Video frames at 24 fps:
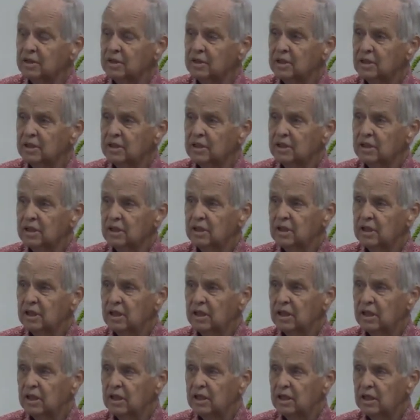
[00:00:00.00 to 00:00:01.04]

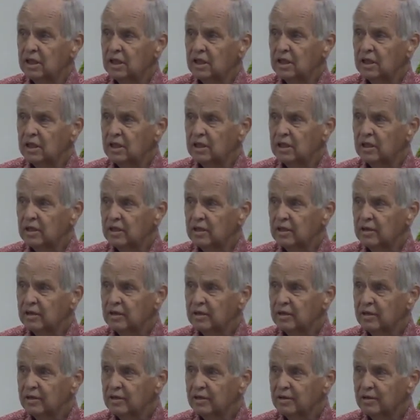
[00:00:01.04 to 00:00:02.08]

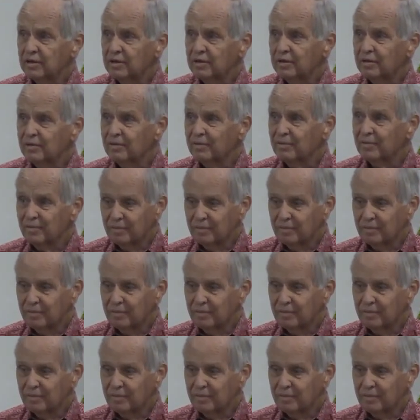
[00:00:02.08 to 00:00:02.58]
[no speech]